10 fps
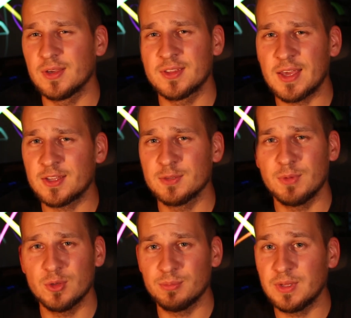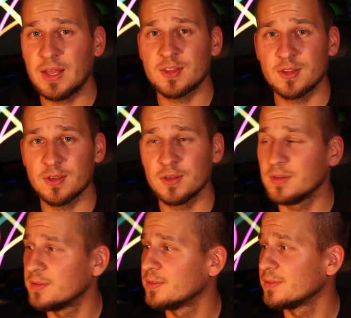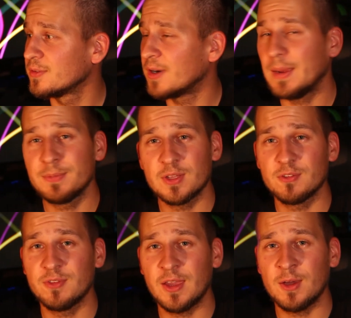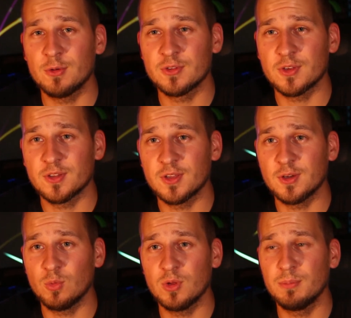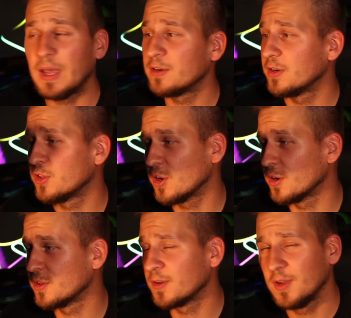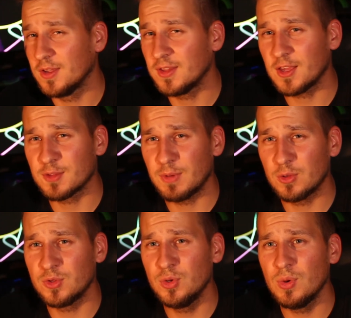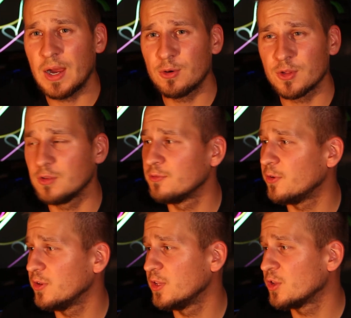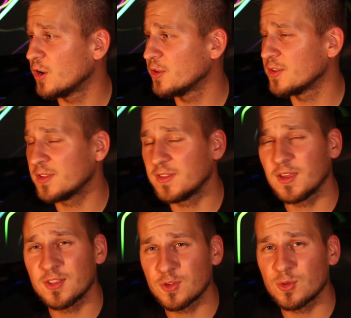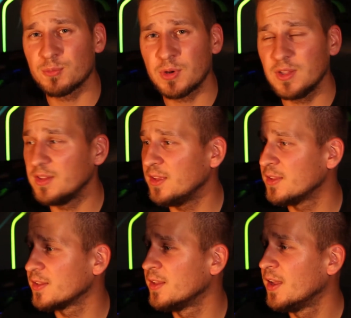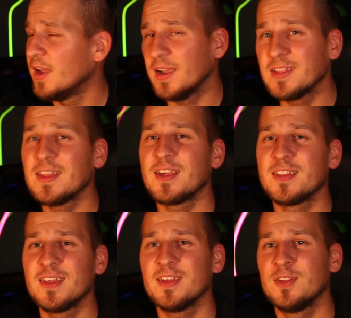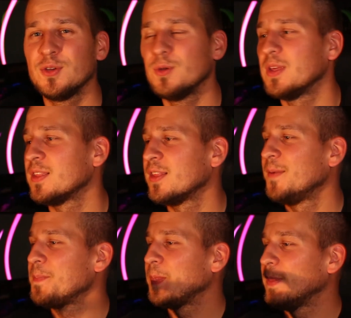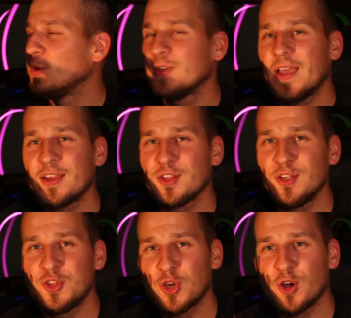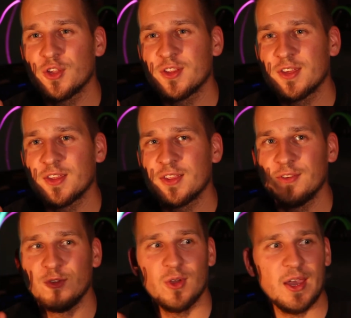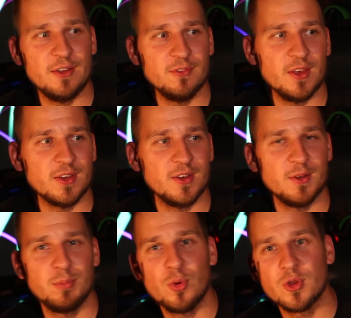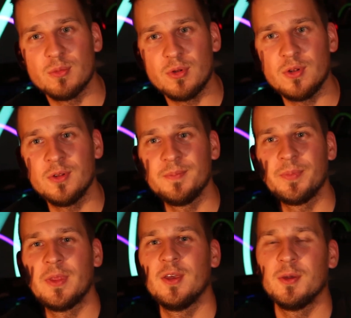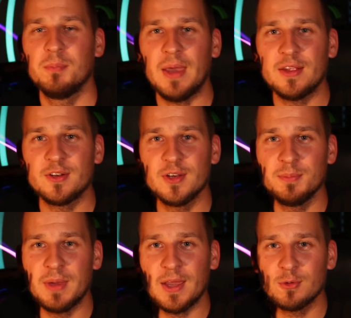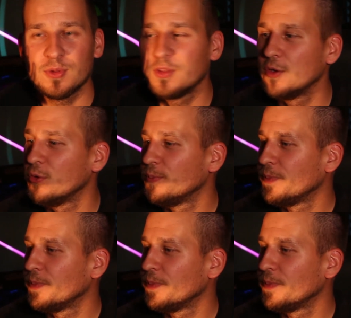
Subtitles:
exact amount, but that's a crap ton of hours on one battery charge. It takes about 2 hours to fully charge this thing, so it's pretty decent. And the nice thing too is you could actually charge this if you have like a portable battery pack with you